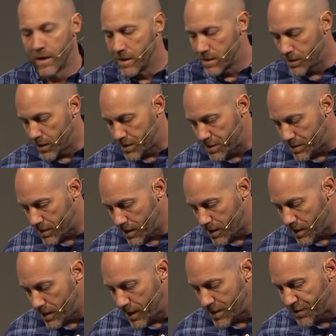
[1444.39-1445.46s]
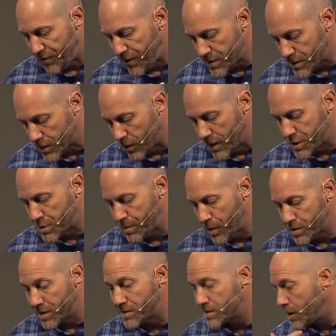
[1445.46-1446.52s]
So it's physical, it's
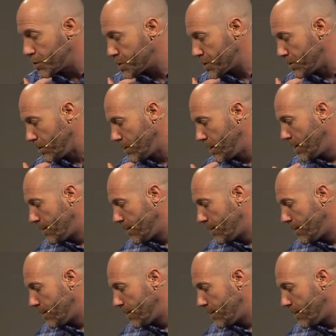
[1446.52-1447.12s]
spiritual, it's social.